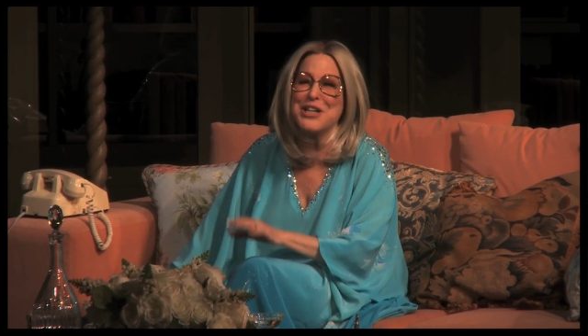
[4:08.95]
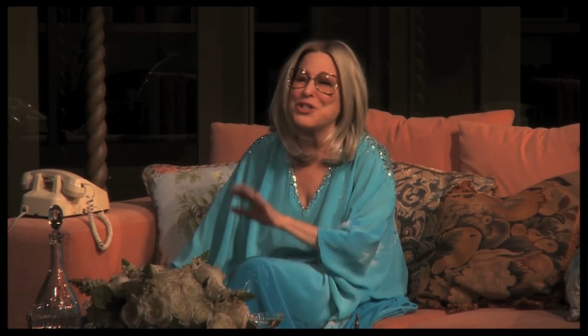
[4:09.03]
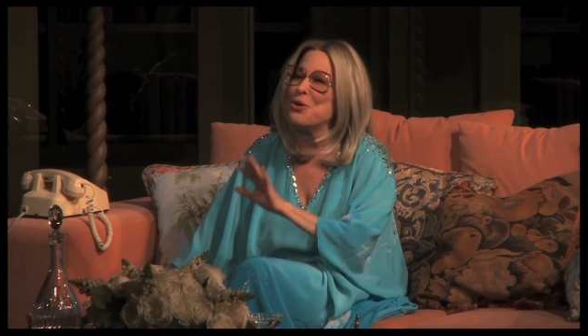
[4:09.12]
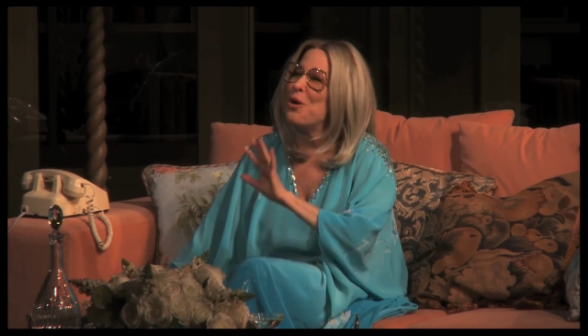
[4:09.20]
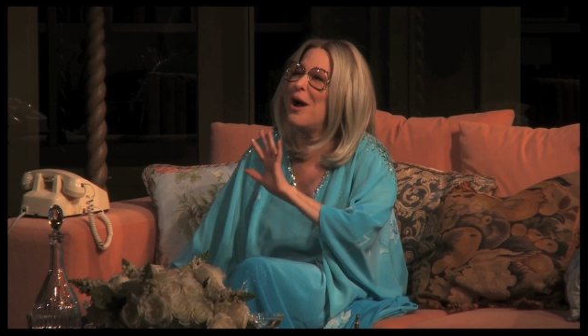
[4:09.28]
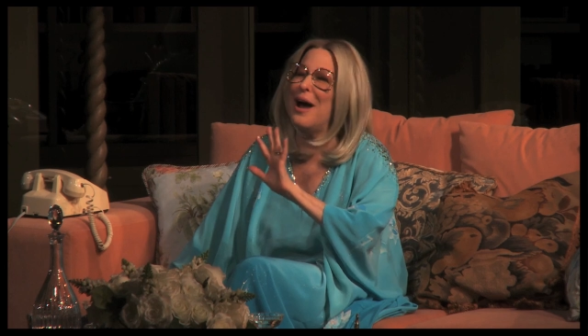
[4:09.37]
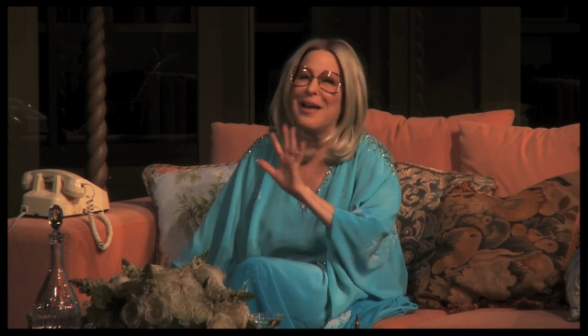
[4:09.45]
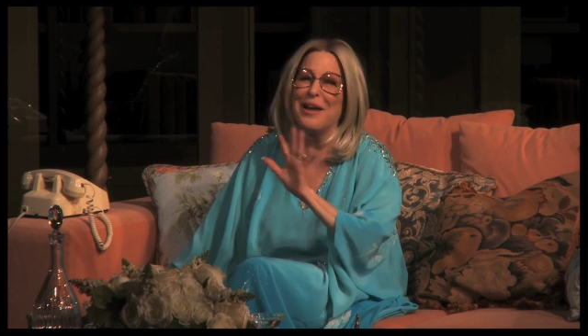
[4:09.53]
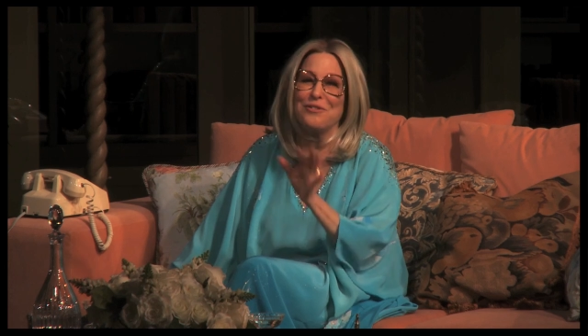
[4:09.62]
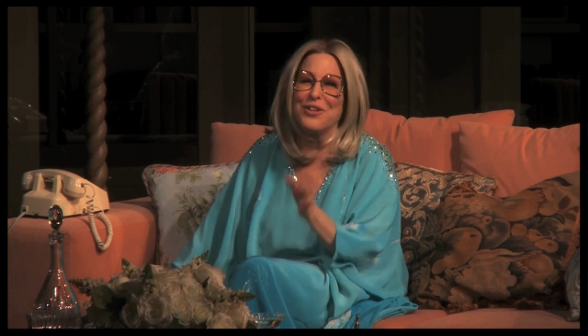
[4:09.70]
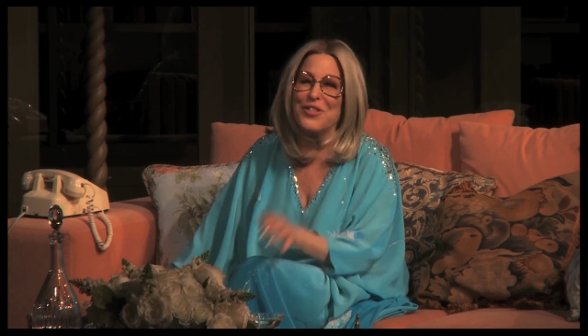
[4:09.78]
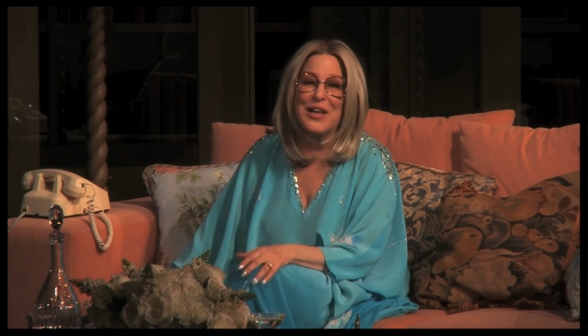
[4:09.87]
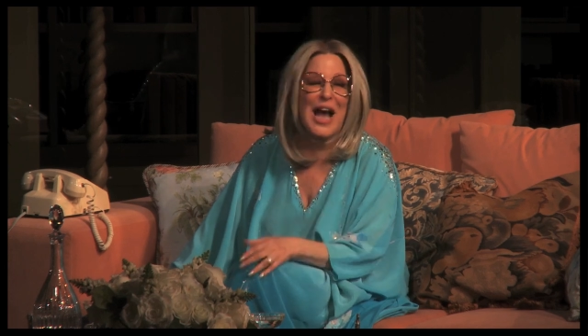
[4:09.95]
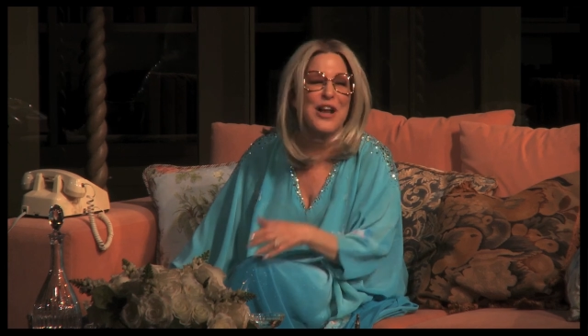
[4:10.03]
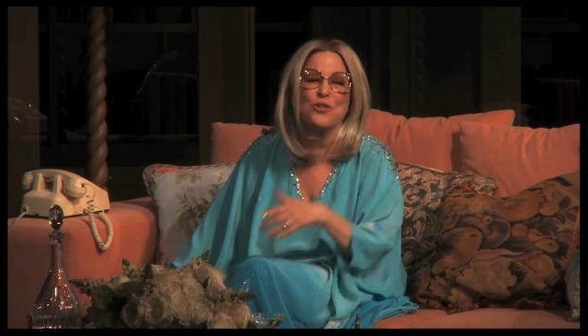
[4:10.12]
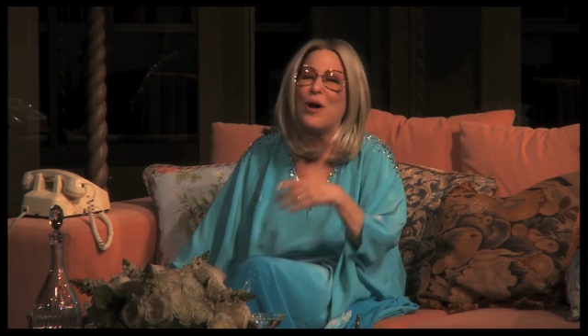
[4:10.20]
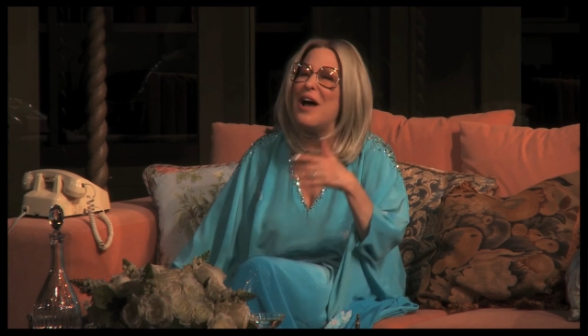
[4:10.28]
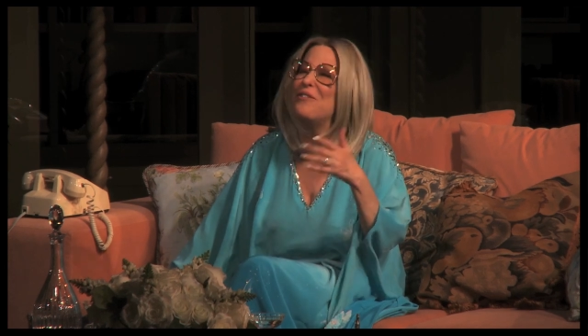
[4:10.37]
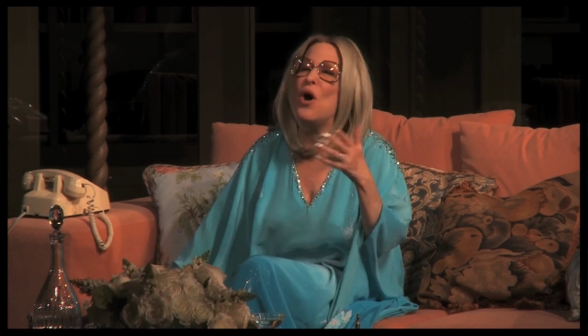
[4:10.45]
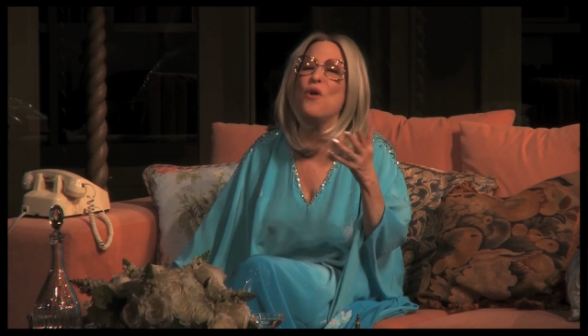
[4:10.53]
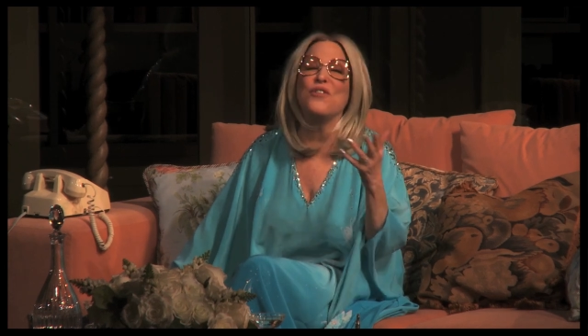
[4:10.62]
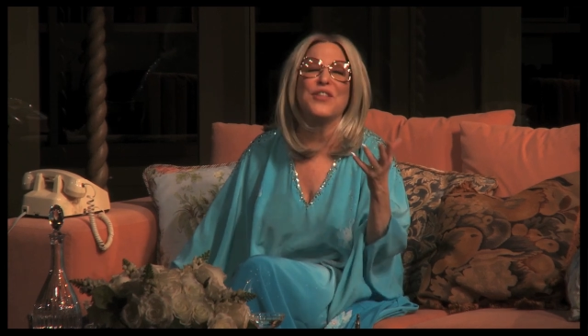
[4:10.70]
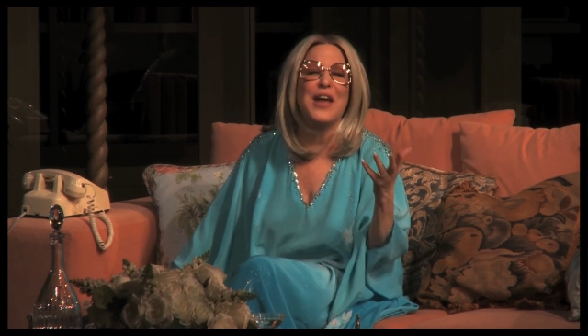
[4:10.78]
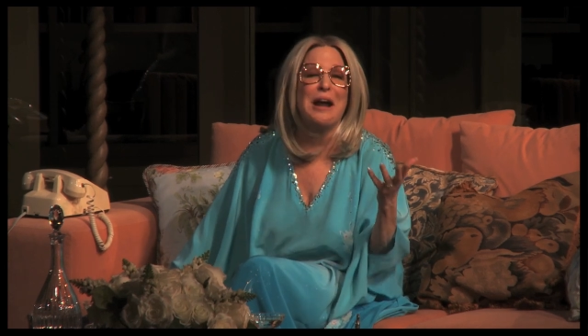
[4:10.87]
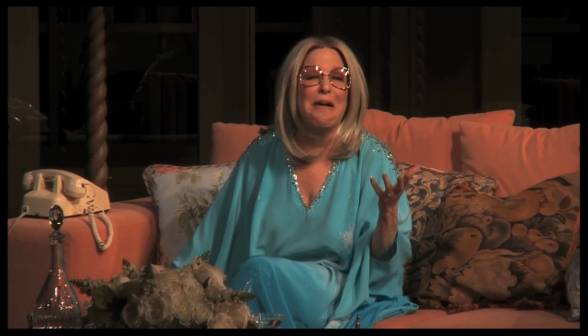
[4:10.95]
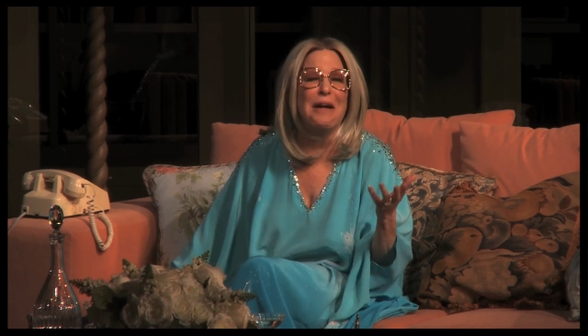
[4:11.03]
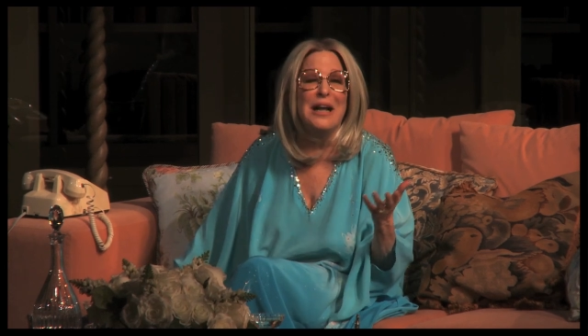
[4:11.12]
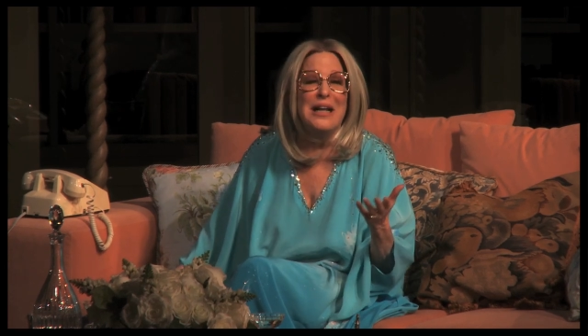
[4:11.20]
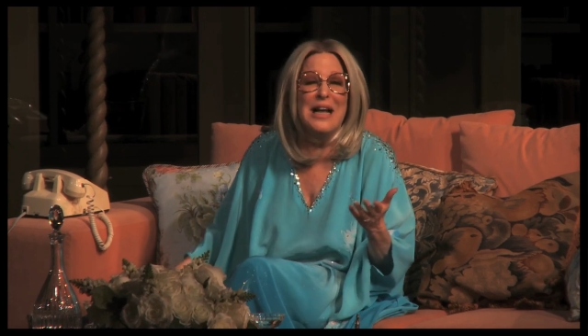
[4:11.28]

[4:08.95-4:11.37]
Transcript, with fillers: try everything. I drive over there.